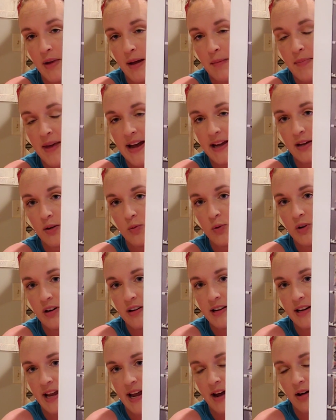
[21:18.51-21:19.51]
I'm back at
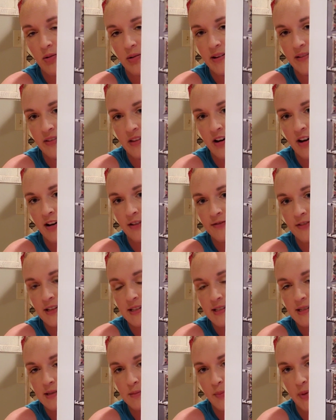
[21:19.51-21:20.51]
work now in the
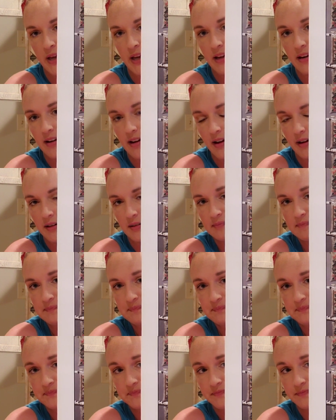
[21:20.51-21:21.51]
office, but
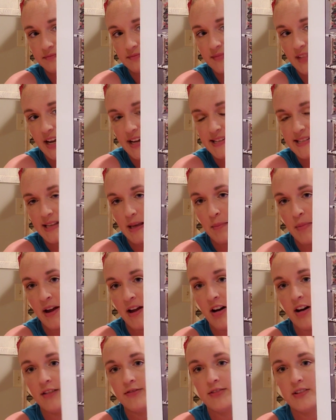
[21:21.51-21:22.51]
I set my
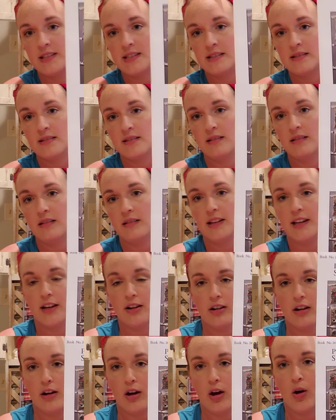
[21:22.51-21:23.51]
office
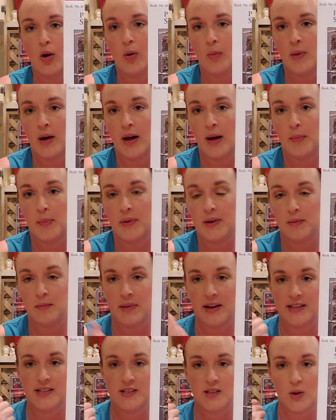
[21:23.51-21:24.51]
here at home up in
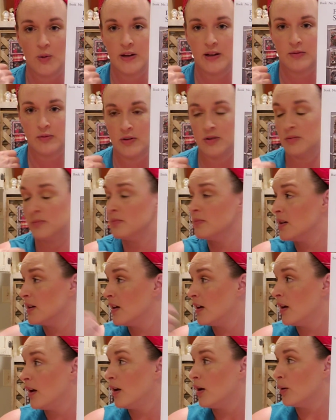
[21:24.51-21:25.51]
my sewing room,
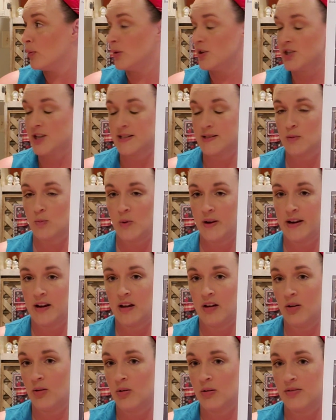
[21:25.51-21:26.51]
which has a
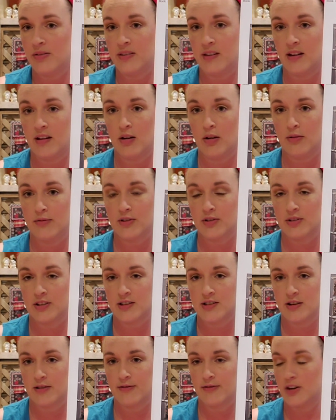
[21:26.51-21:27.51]
window that
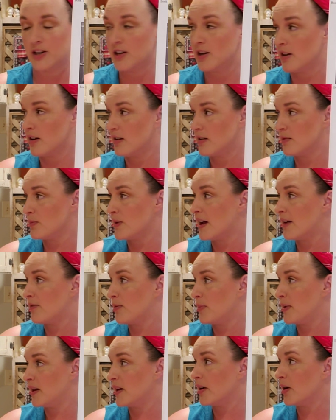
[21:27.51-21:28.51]
overlooks our front yard, and we have a
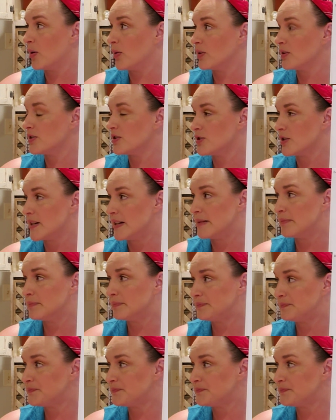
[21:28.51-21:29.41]
big oak tree